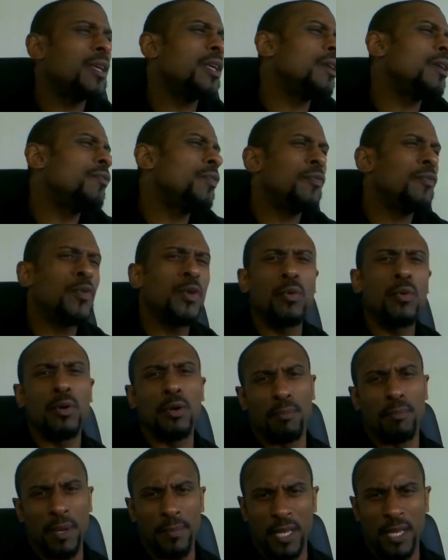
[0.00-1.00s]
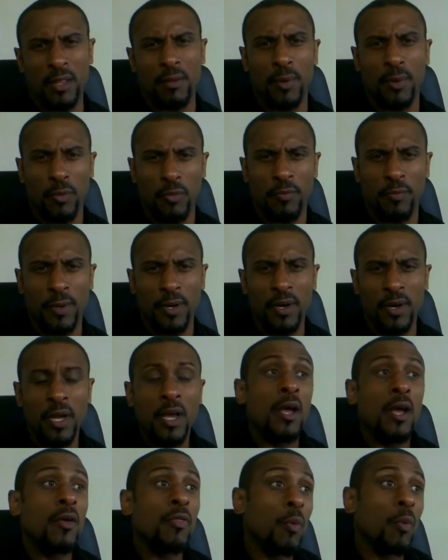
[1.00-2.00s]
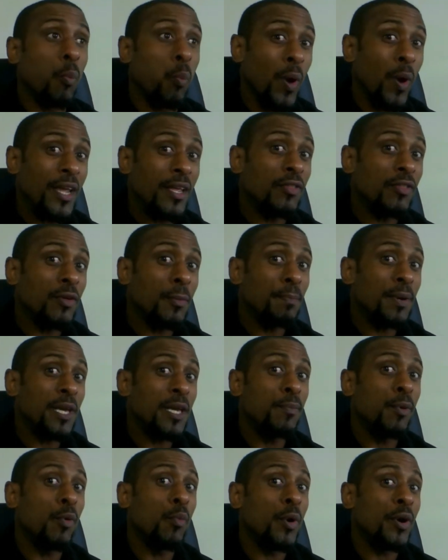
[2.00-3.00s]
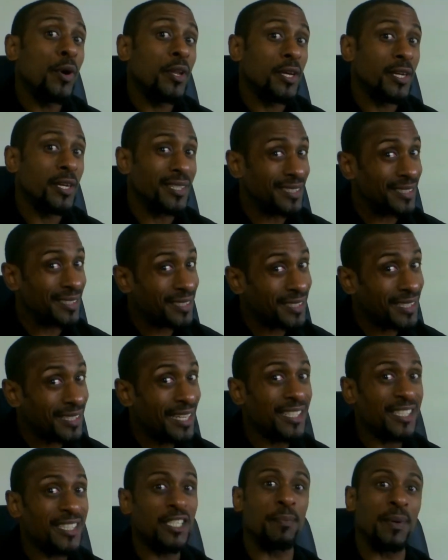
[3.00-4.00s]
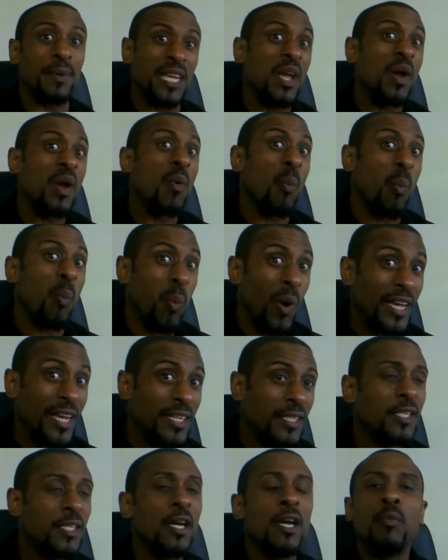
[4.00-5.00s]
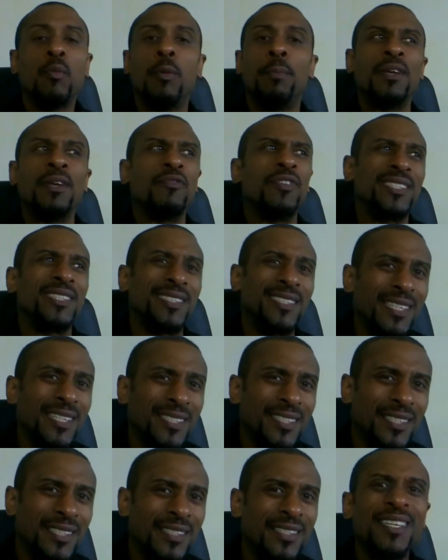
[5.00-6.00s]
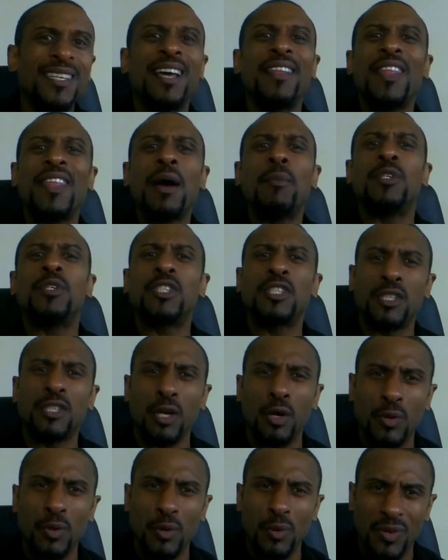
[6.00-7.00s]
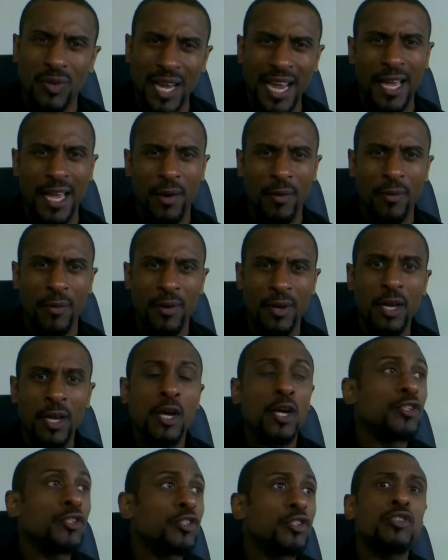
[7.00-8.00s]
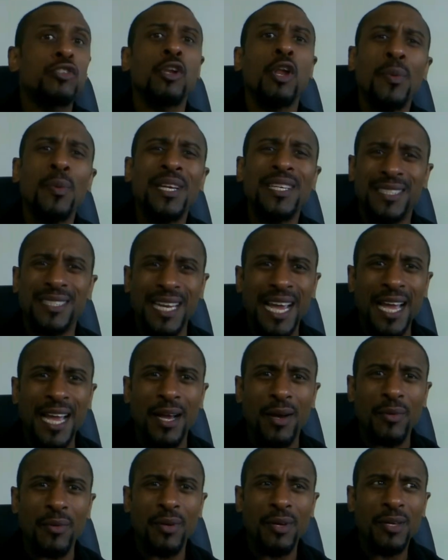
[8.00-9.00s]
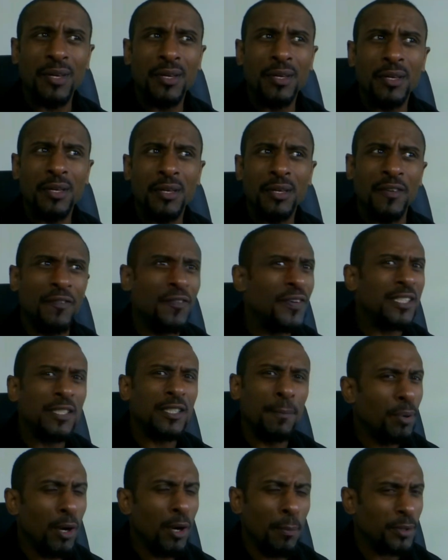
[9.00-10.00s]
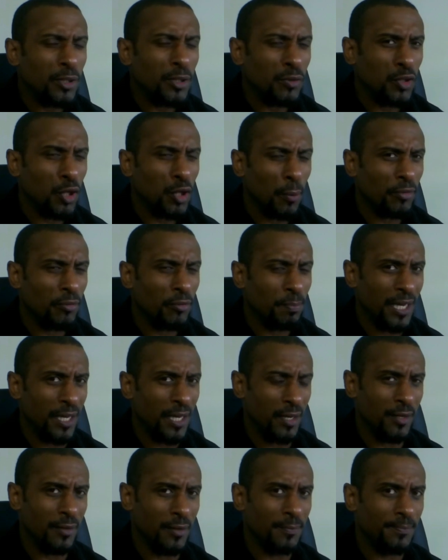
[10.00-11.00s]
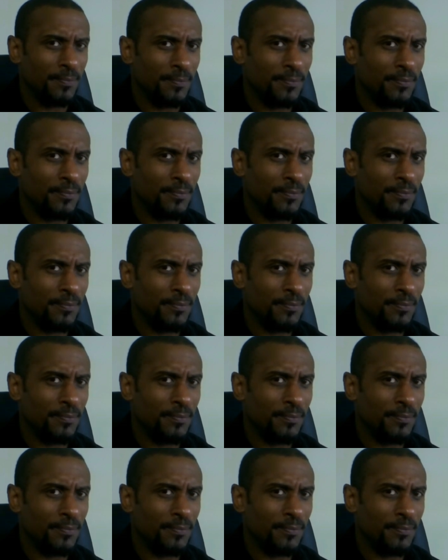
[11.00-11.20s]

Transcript: Even if you could mimic the movement, the weight that people would consider to be weight would be resistance and that would slow you down. Slowing down defeats the purpose of top speed.